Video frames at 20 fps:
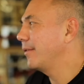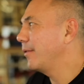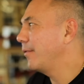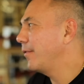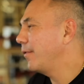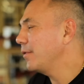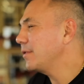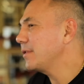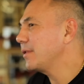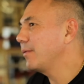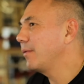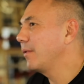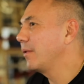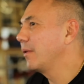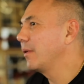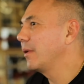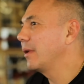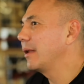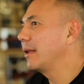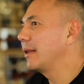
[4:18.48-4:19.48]
First of
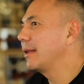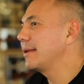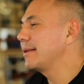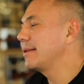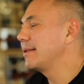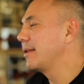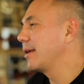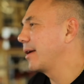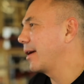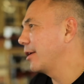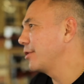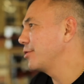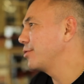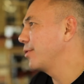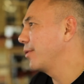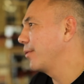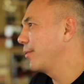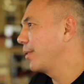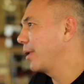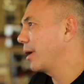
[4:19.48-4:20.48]
all, this is the
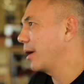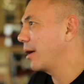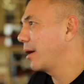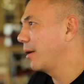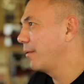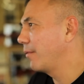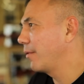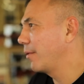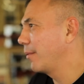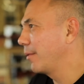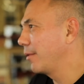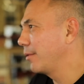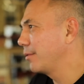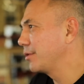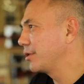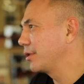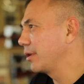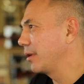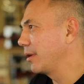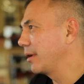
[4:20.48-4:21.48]
country where I come from
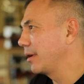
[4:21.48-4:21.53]
originally.